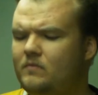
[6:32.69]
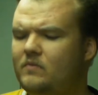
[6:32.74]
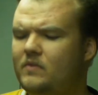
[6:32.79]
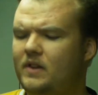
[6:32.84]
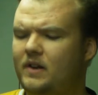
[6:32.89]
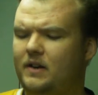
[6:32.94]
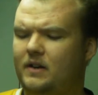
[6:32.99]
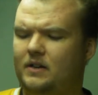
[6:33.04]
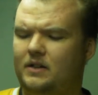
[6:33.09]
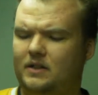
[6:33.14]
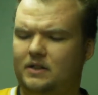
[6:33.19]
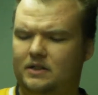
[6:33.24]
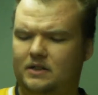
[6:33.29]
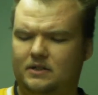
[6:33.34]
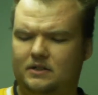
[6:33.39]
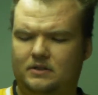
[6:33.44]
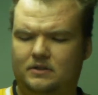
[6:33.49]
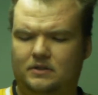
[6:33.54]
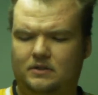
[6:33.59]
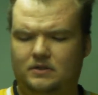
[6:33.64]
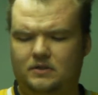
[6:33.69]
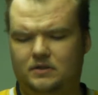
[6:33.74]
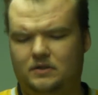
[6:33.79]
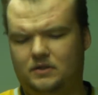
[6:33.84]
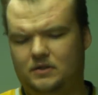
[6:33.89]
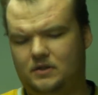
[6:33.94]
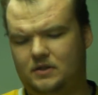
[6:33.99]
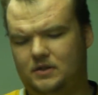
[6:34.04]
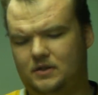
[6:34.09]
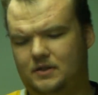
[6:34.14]

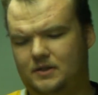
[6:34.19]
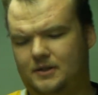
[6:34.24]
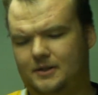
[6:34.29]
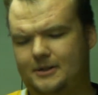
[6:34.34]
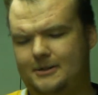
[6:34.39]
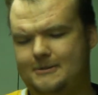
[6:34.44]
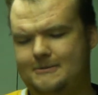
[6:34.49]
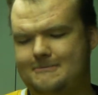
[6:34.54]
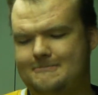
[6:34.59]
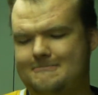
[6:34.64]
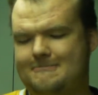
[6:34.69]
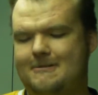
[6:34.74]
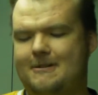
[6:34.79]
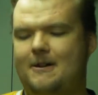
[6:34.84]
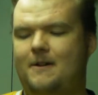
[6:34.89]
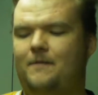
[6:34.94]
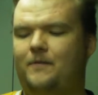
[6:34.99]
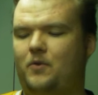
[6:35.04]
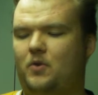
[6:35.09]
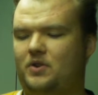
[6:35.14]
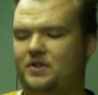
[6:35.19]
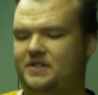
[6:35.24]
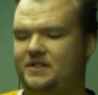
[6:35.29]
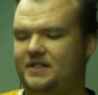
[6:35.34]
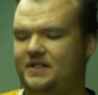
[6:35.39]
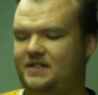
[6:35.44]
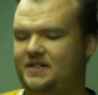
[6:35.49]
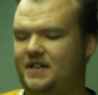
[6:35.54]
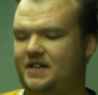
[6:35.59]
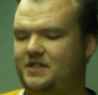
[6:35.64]
Of course,
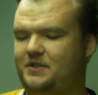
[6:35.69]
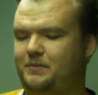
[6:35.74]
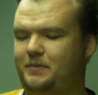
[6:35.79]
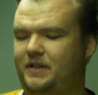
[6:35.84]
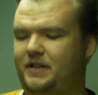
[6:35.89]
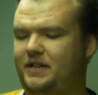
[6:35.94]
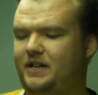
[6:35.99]
the assessment.